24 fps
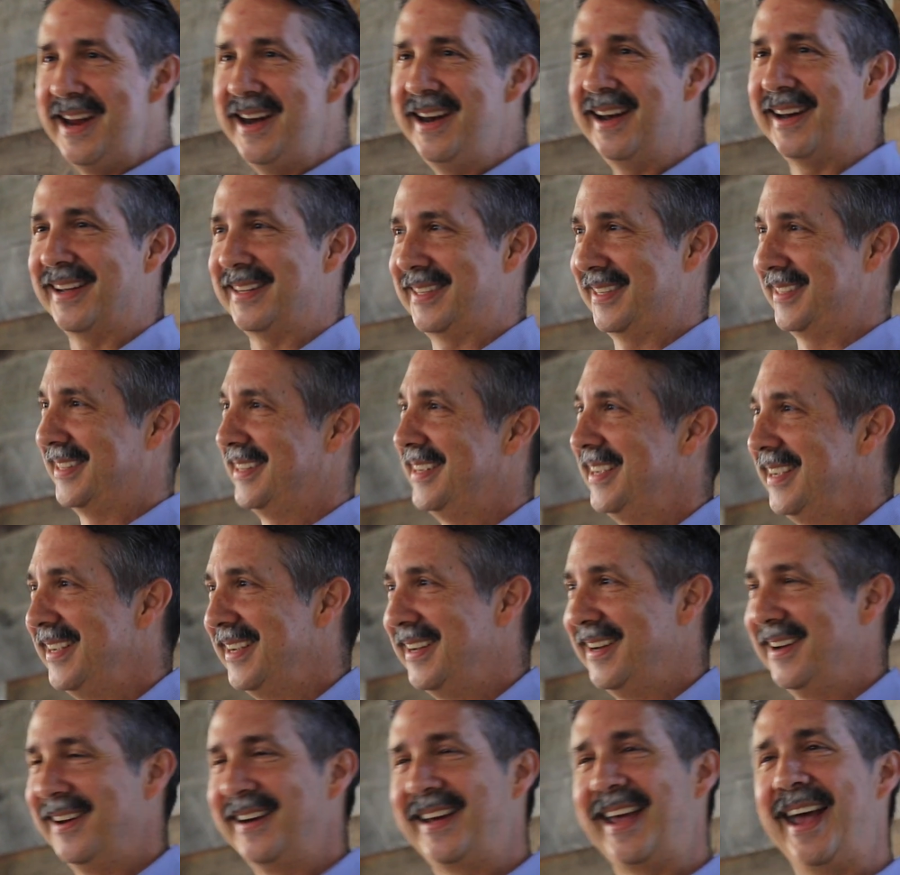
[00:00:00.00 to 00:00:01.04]
need us.
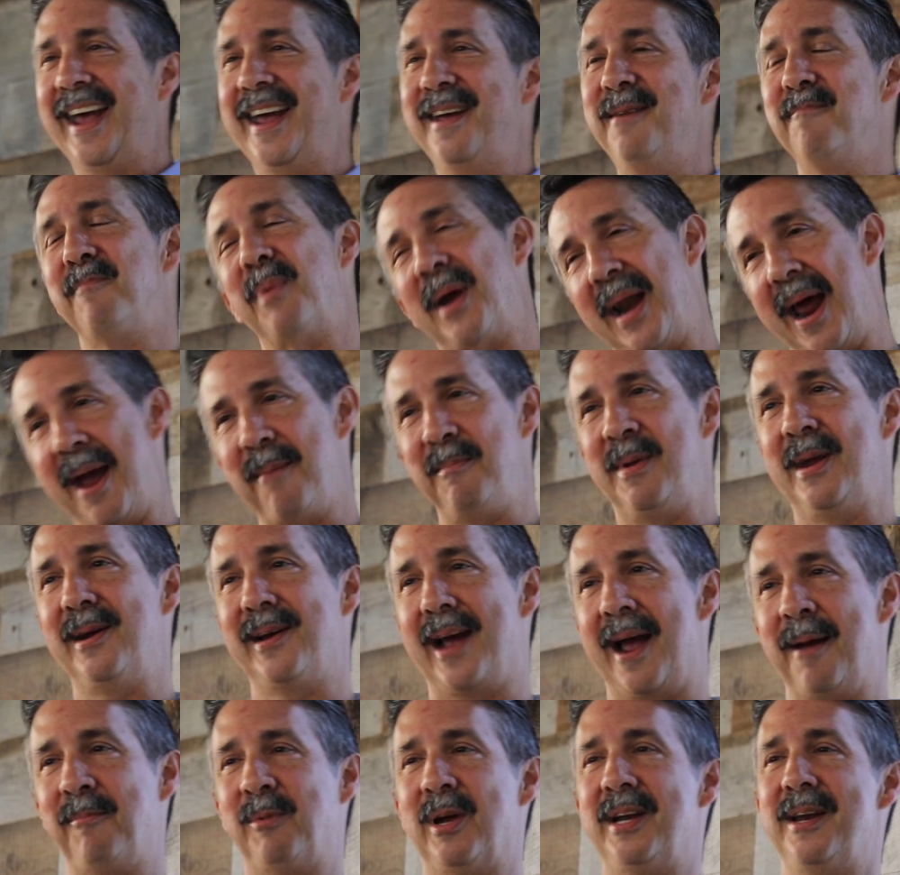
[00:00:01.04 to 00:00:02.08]
Okay, but
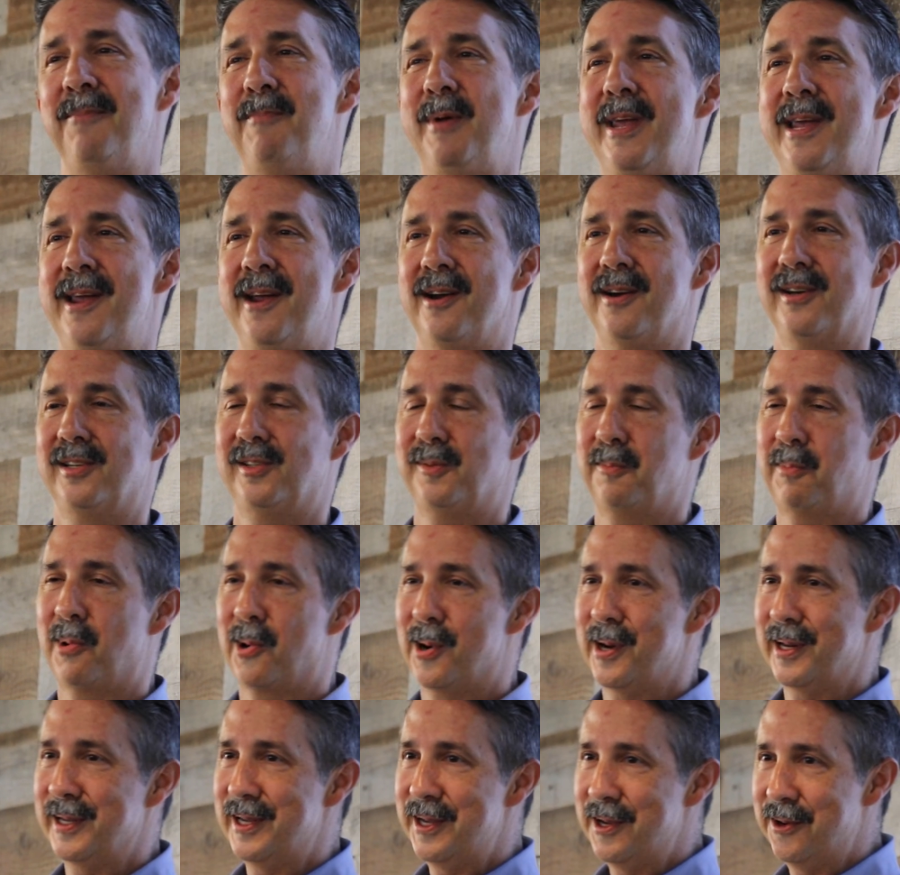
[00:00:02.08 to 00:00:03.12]
I'm, I'm going to be here
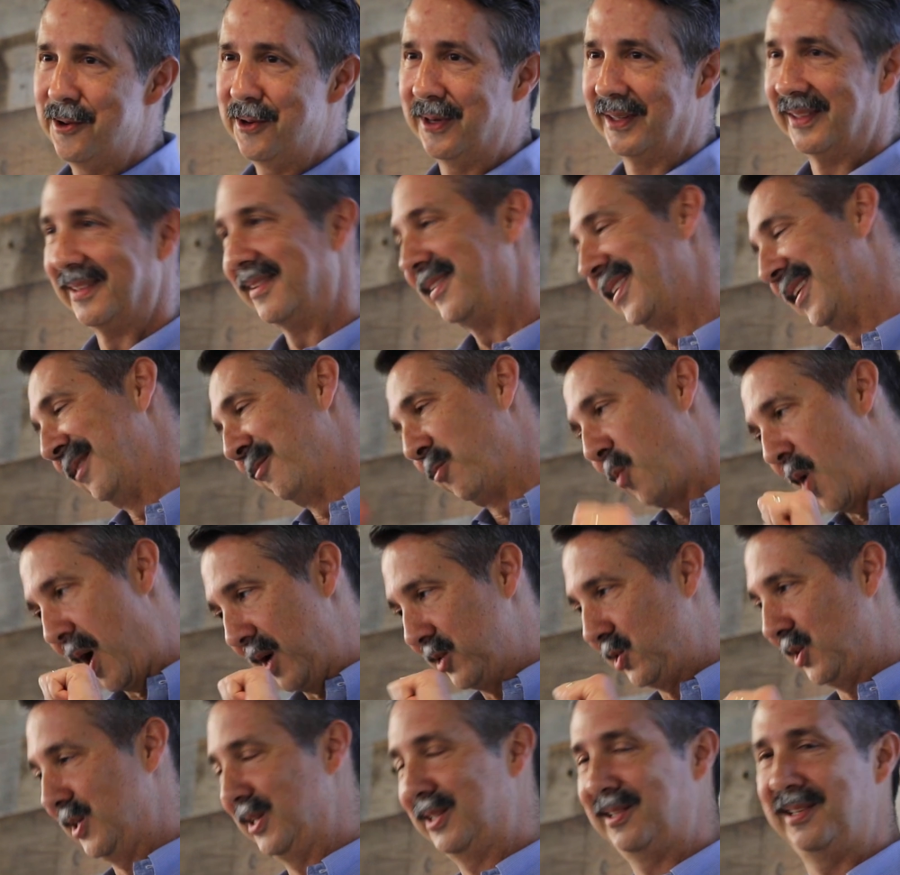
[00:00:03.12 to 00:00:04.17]
supporting you in, in
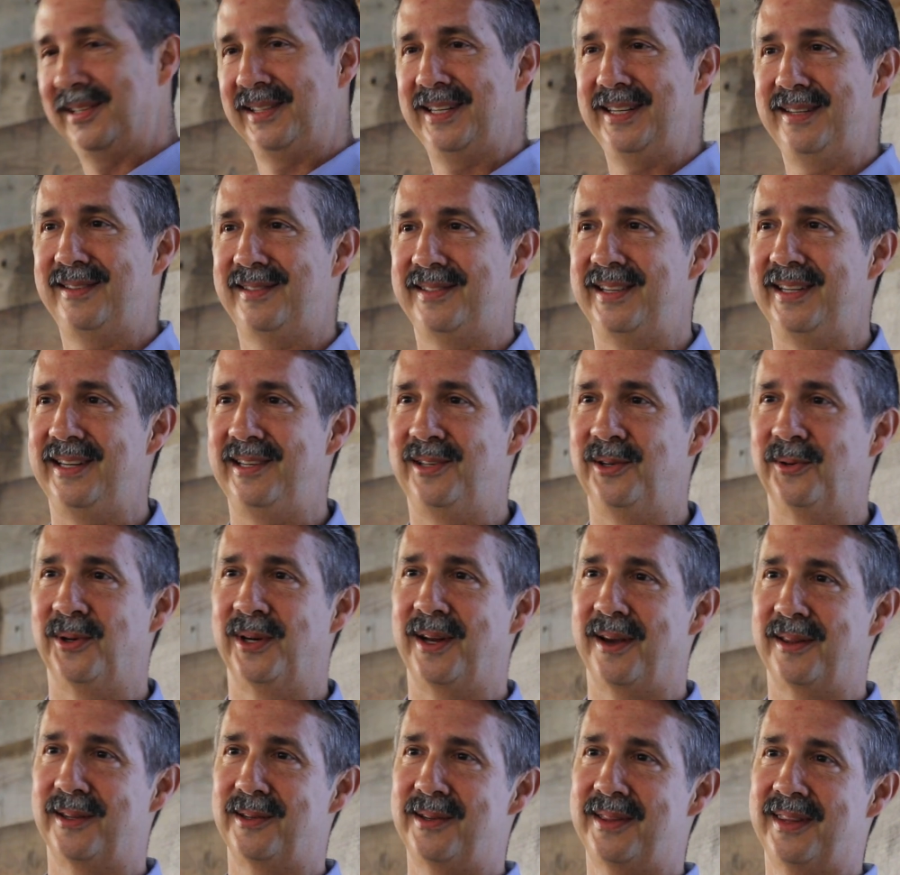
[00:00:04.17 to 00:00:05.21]
Washington, D.C.,
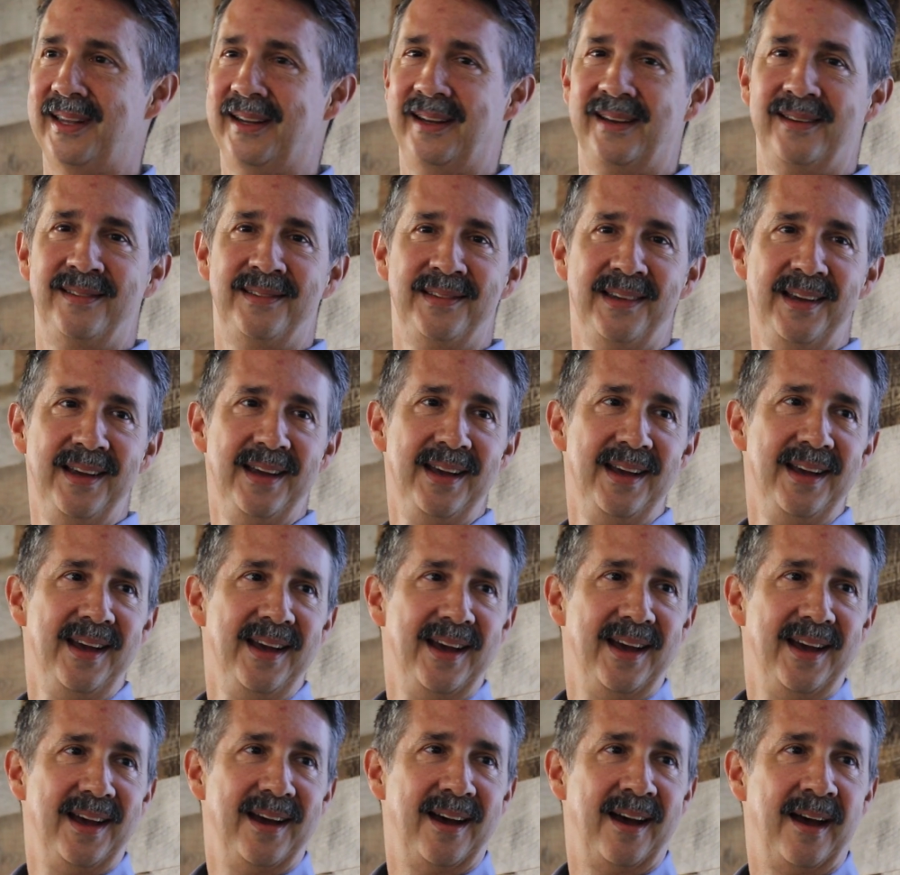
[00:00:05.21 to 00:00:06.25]
doing other things
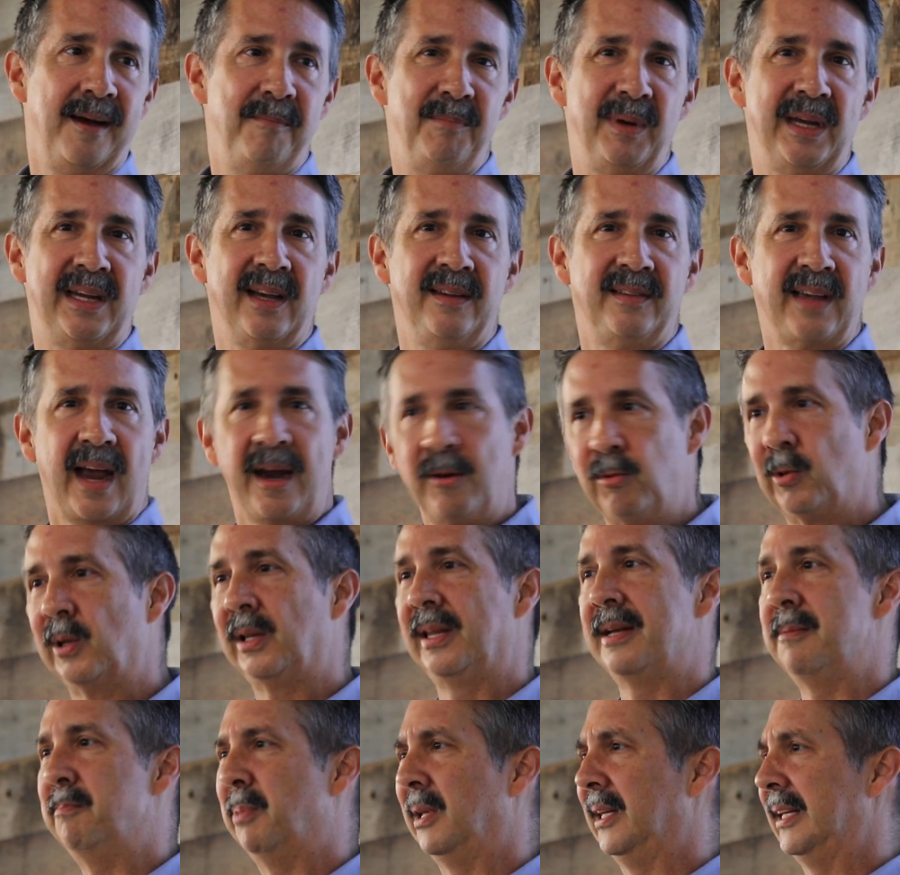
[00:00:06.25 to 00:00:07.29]
uh, because I
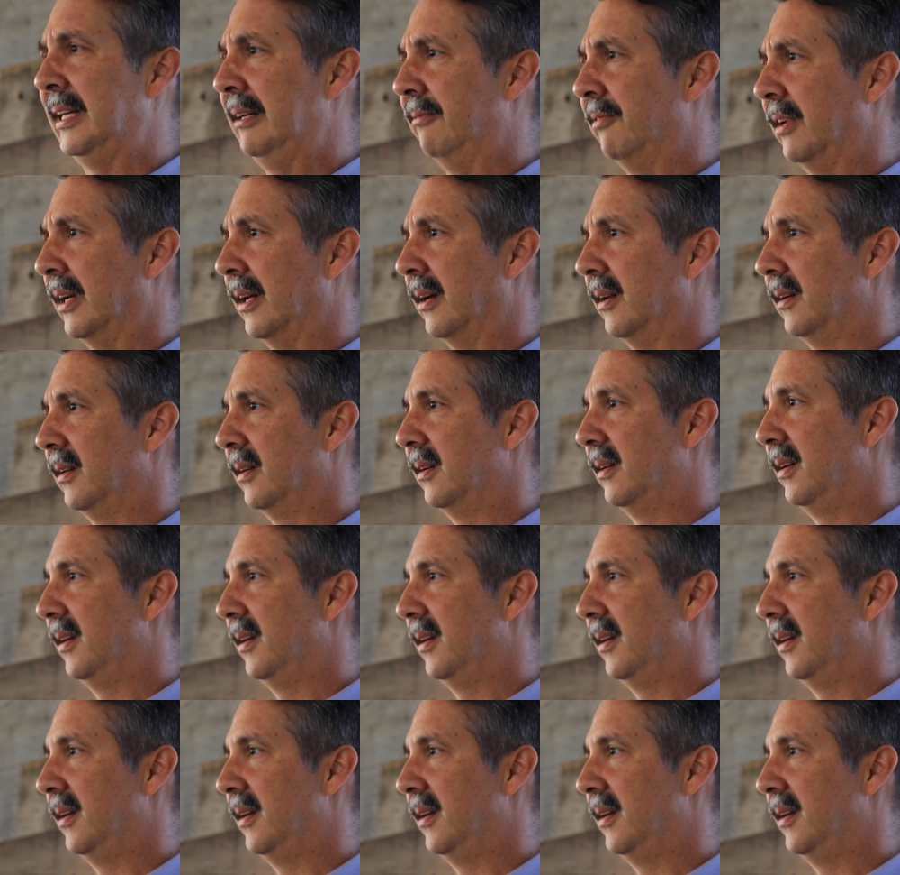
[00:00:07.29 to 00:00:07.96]
really believe in it.